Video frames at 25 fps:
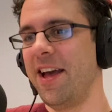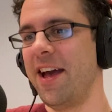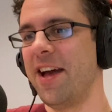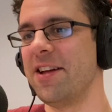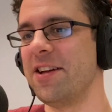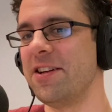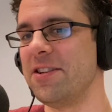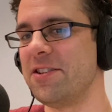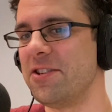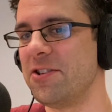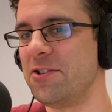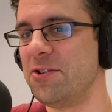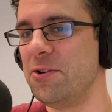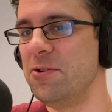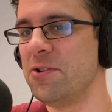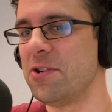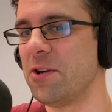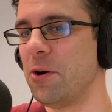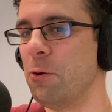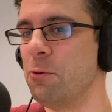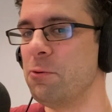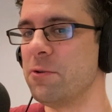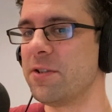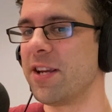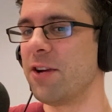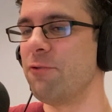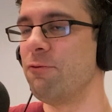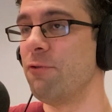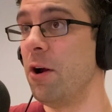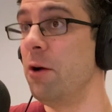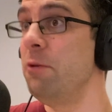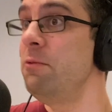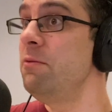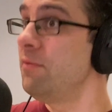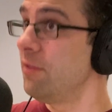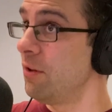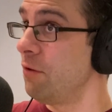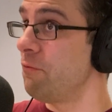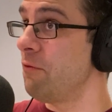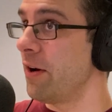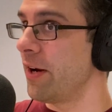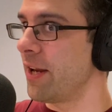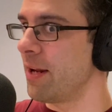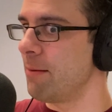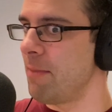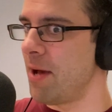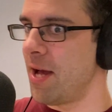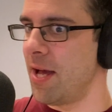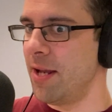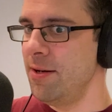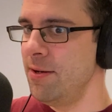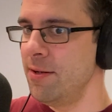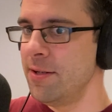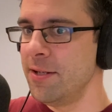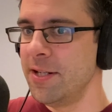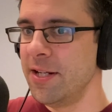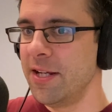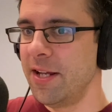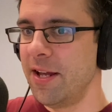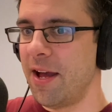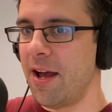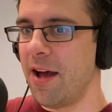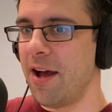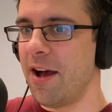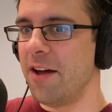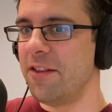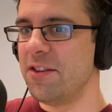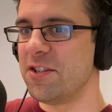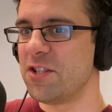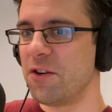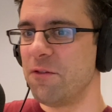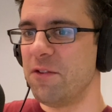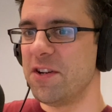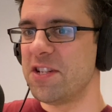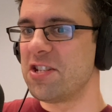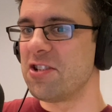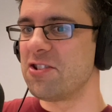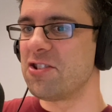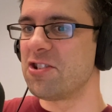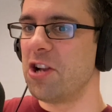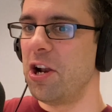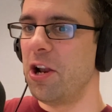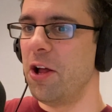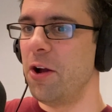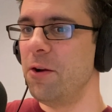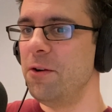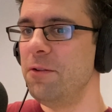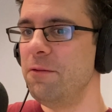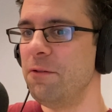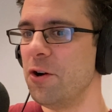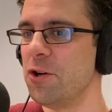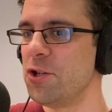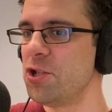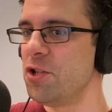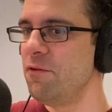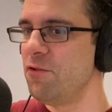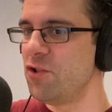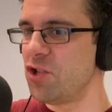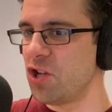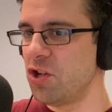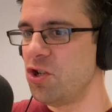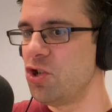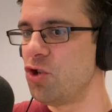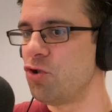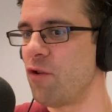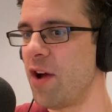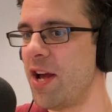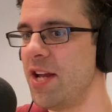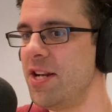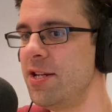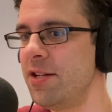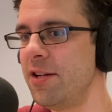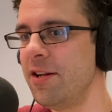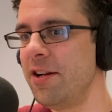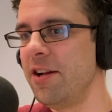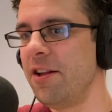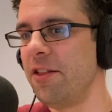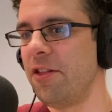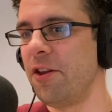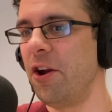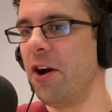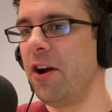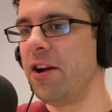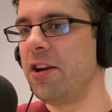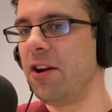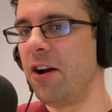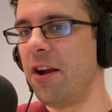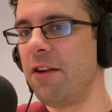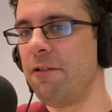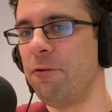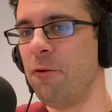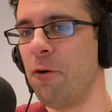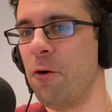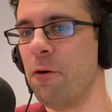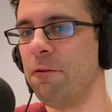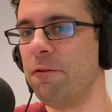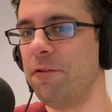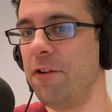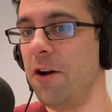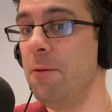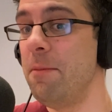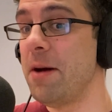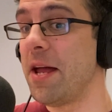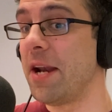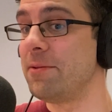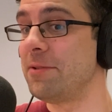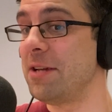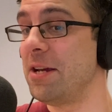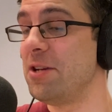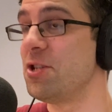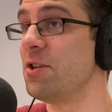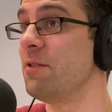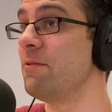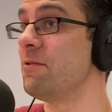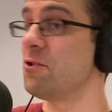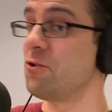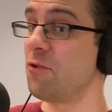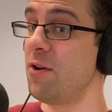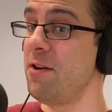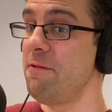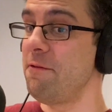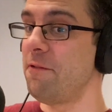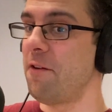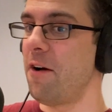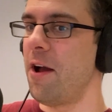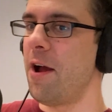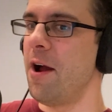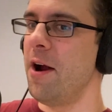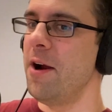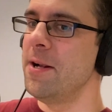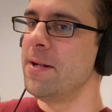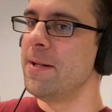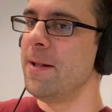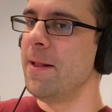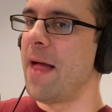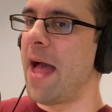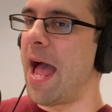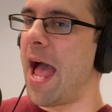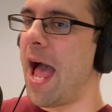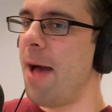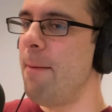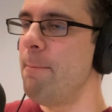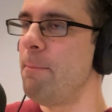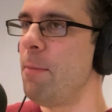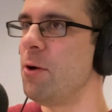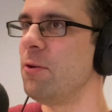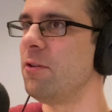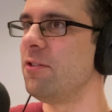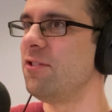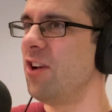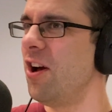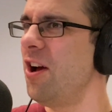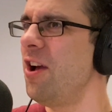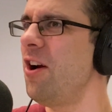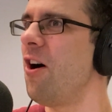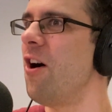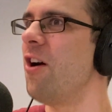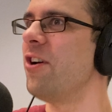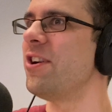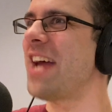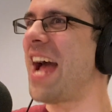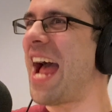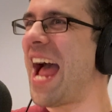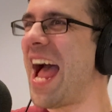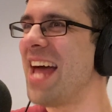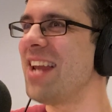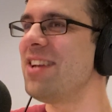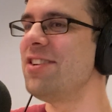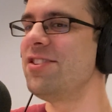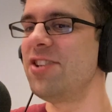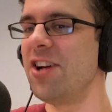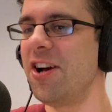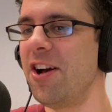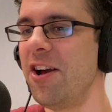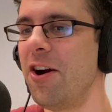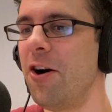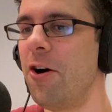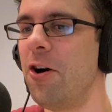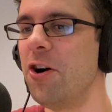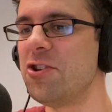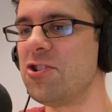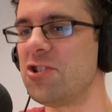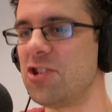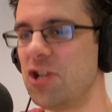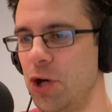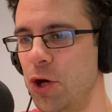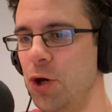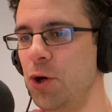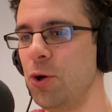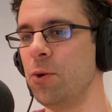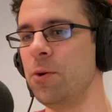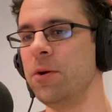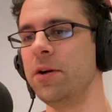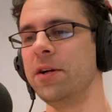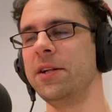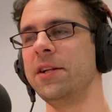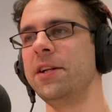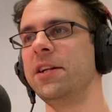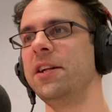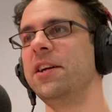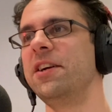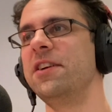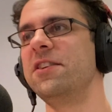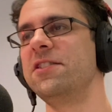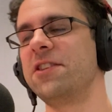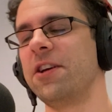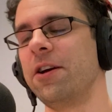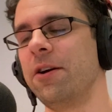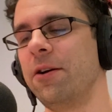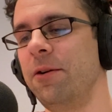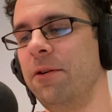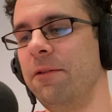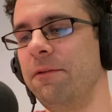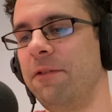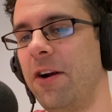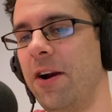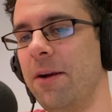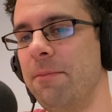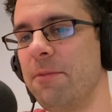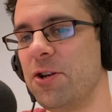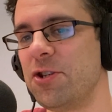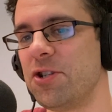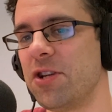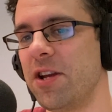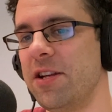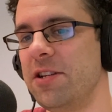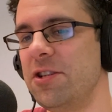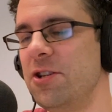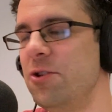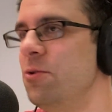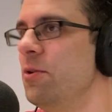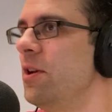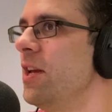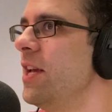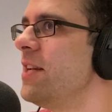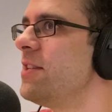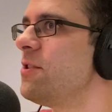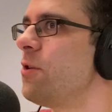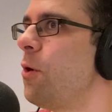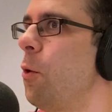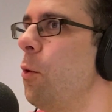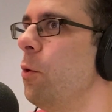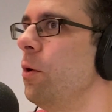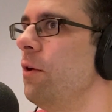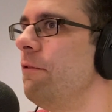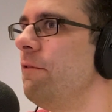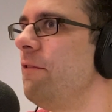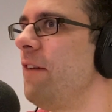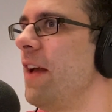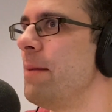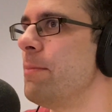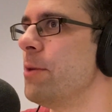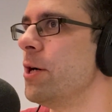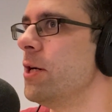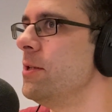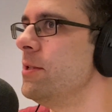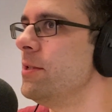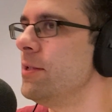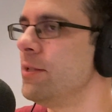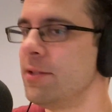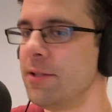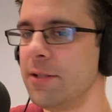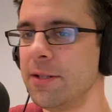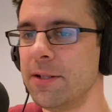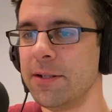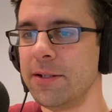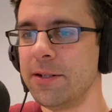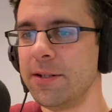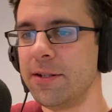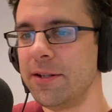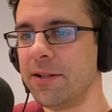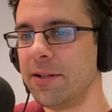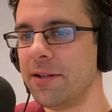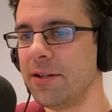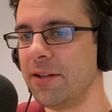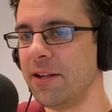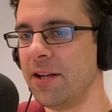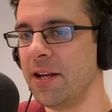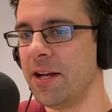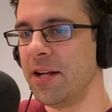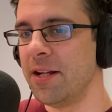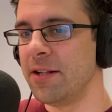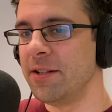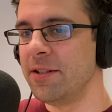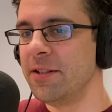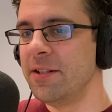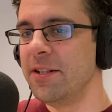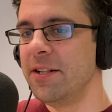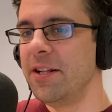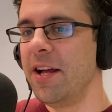De Souza also wrote The Running Man, the Sylvester Stallone version of Judge Dredd, the 1994 film adaptation of Street Fighter, and both Die Hard and Die Hard 2. So very much a Two Geeks Hall of Famer. Yeah, what a run. Yeah.